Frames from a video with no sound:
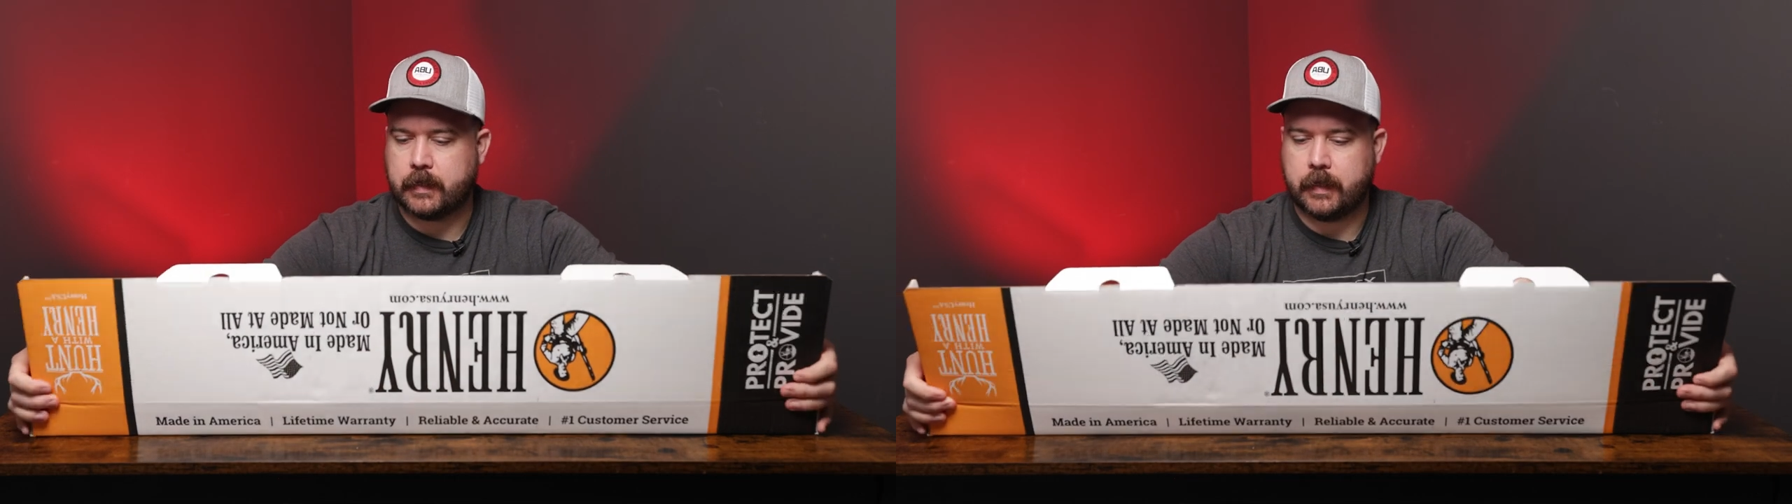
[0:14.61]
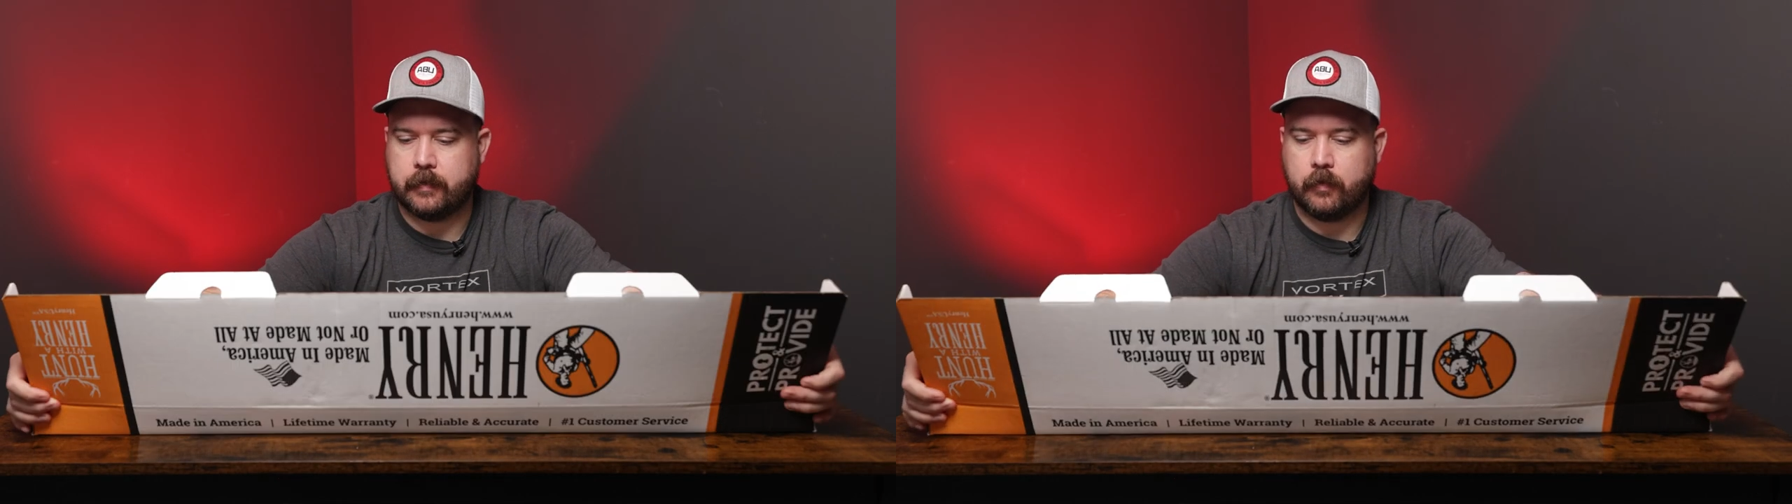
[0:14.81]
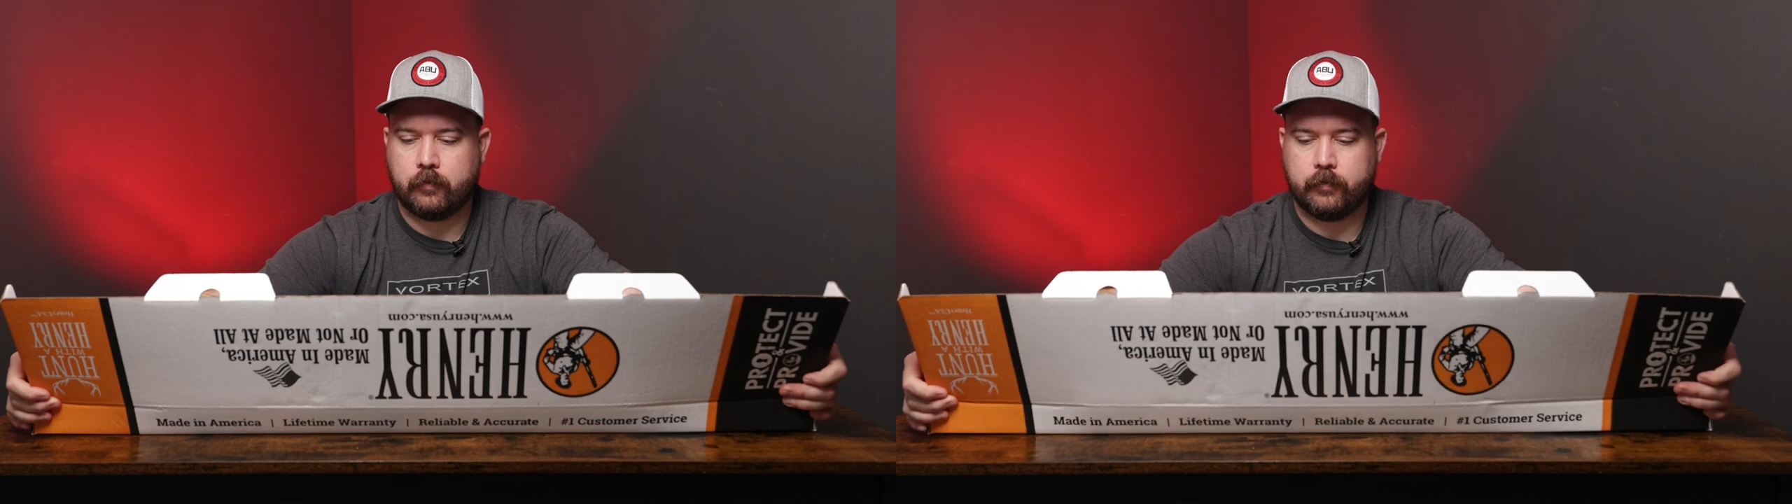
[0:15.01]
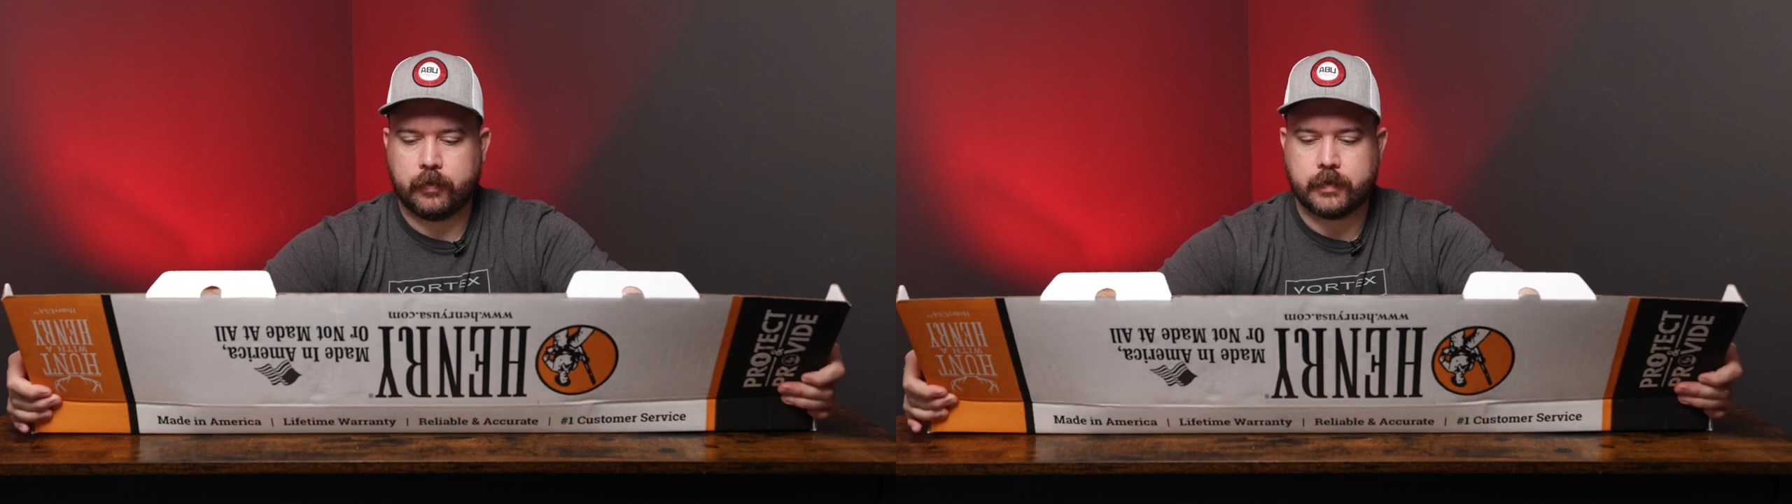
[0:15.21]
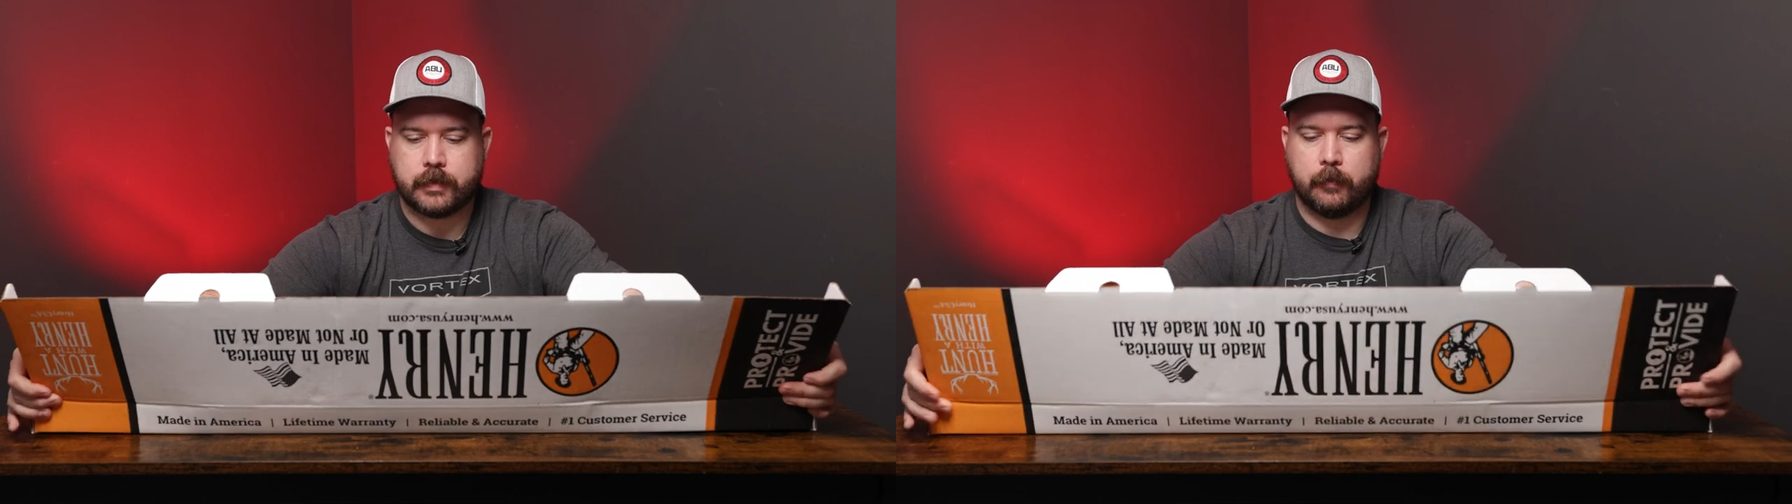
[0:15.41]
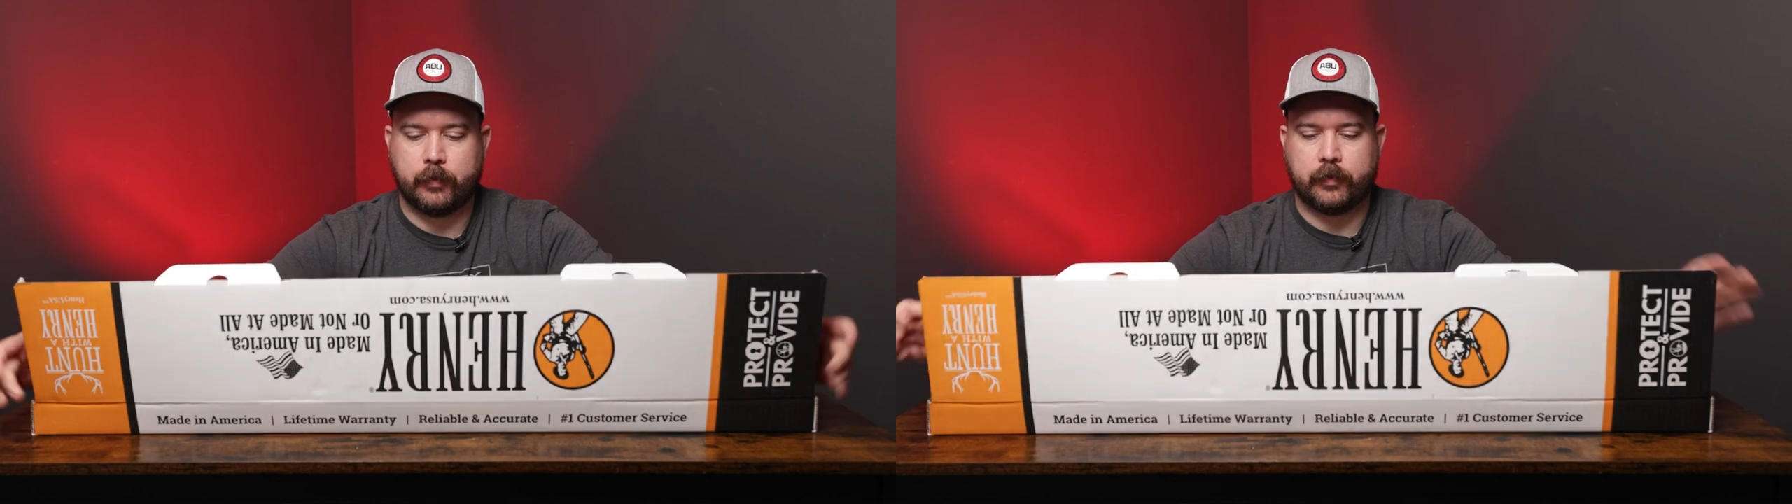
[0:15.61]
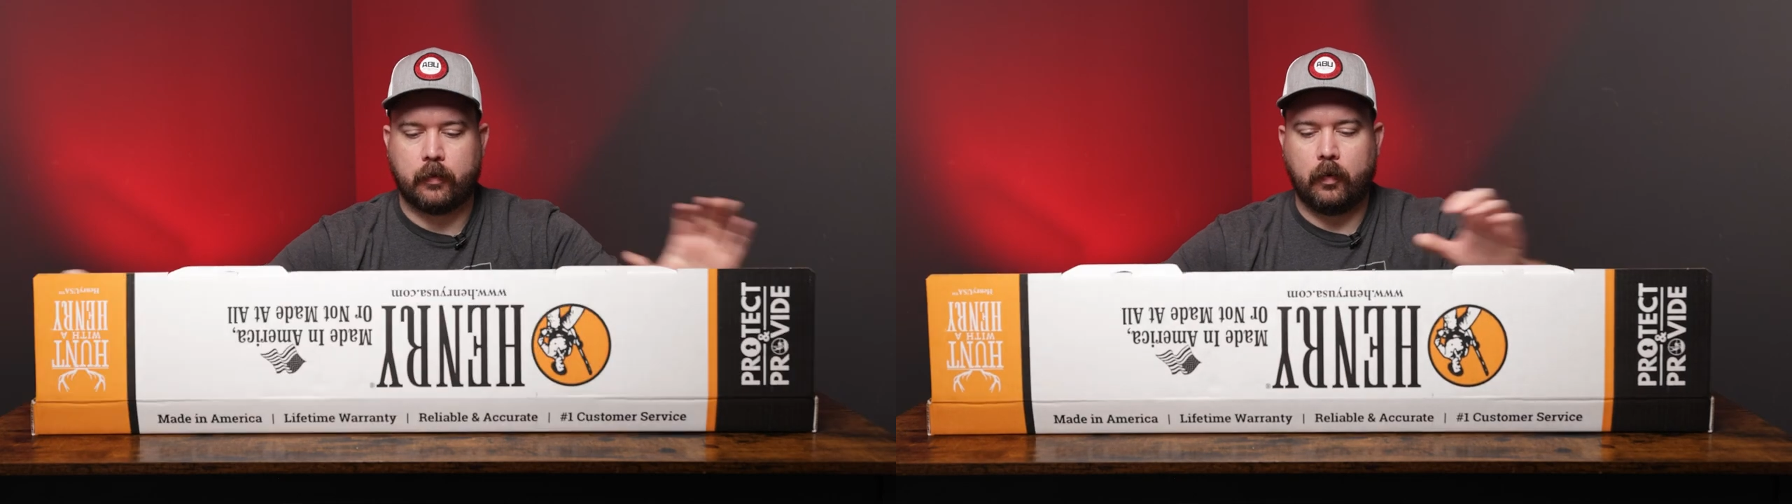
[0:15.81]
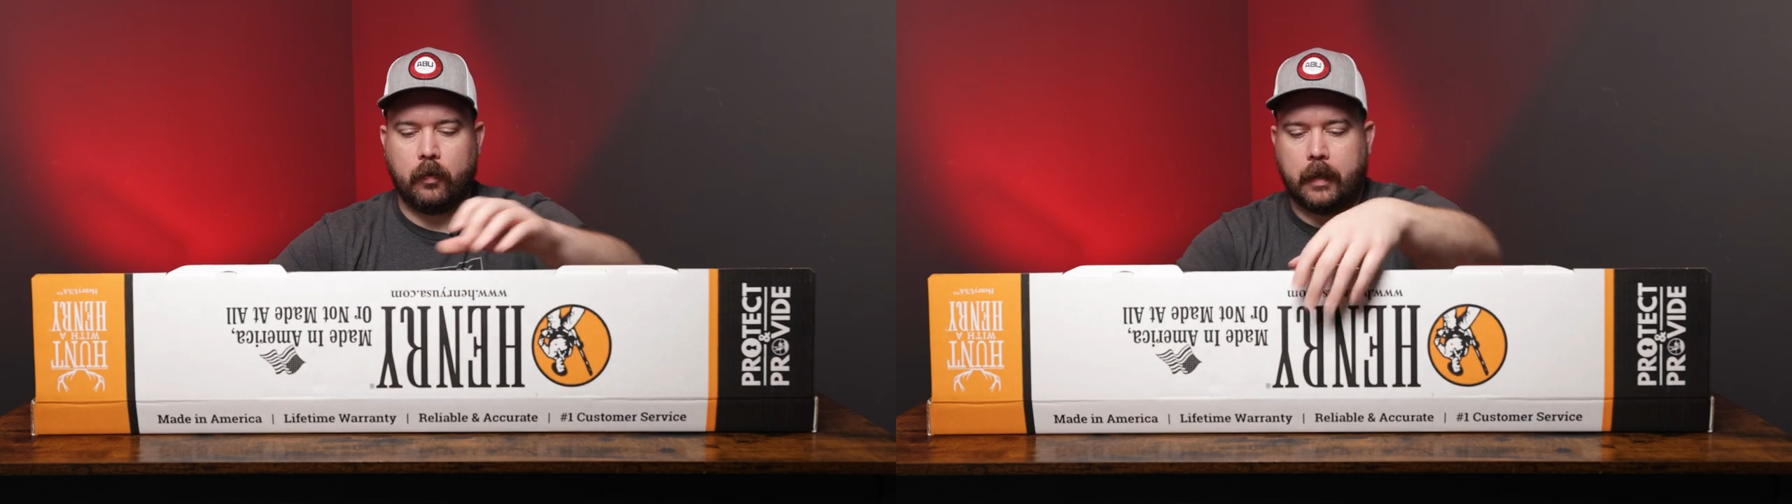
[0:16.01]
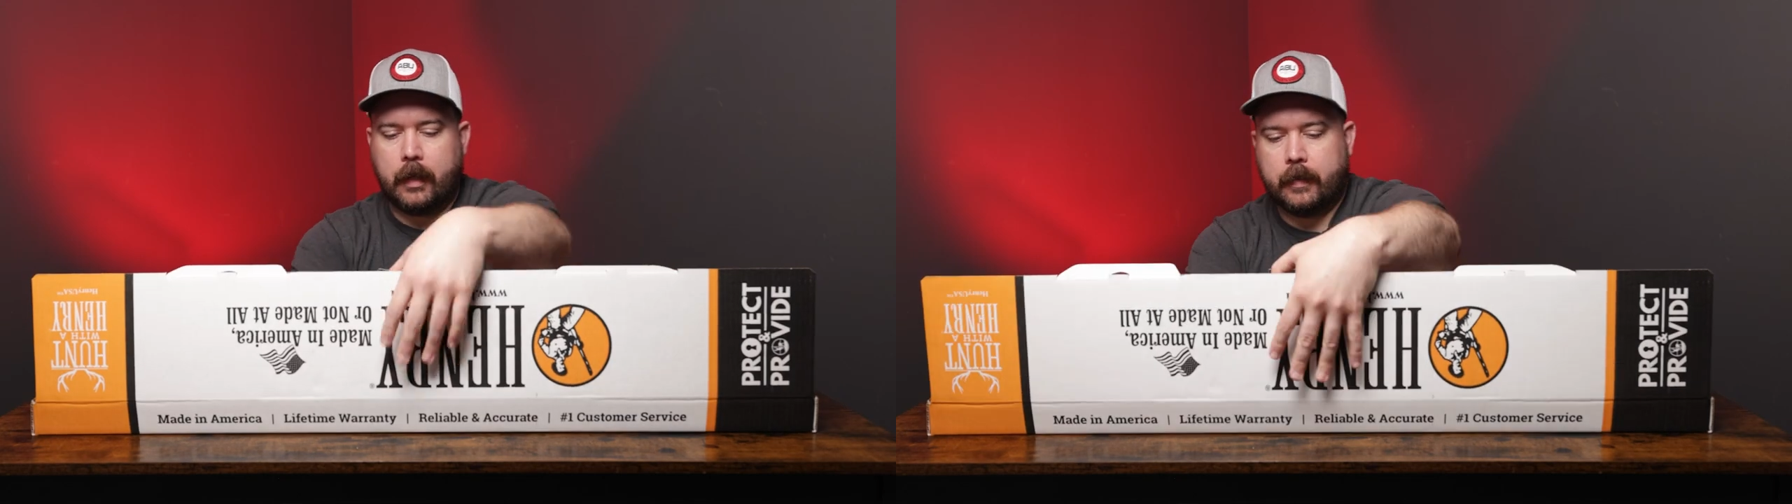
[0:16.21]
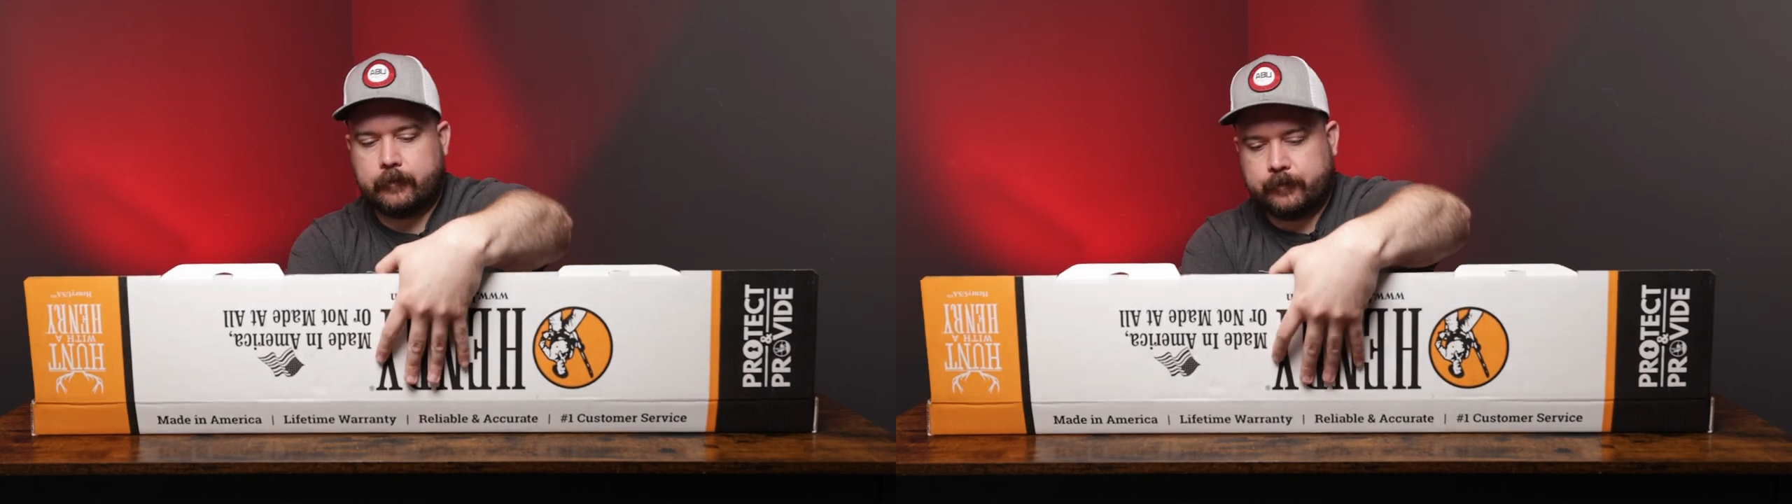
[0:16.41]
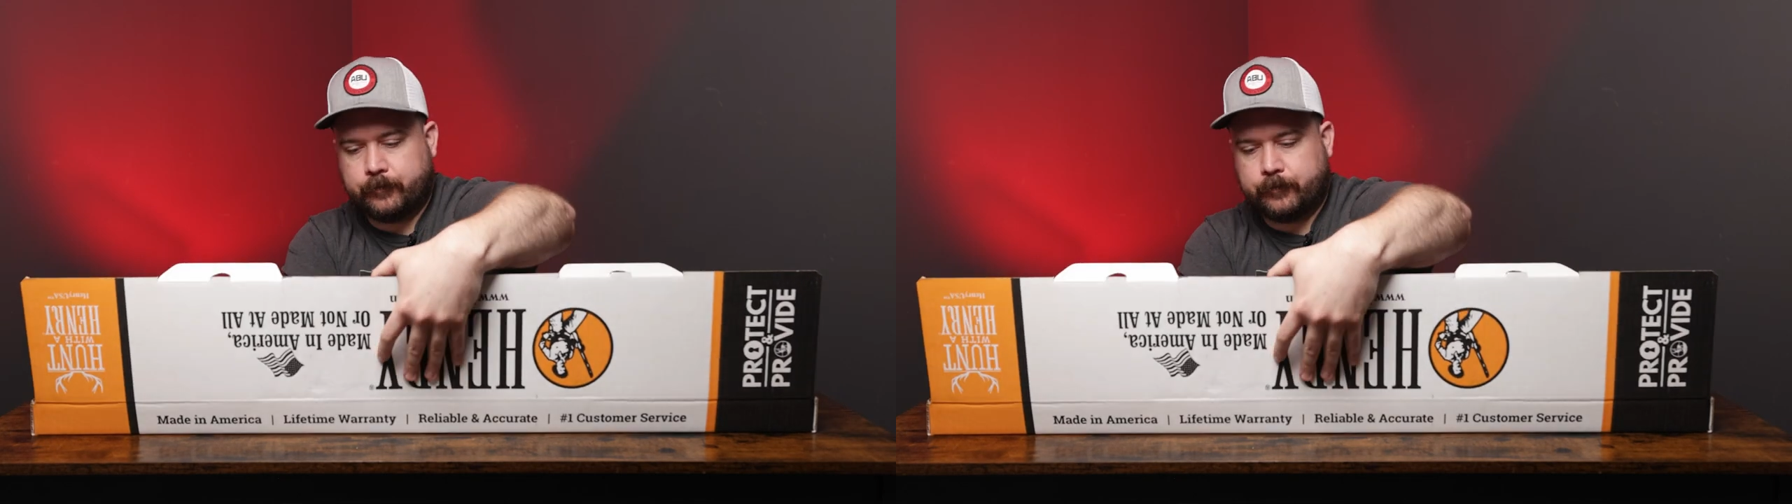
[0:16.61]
they don't really ship with a whole lot,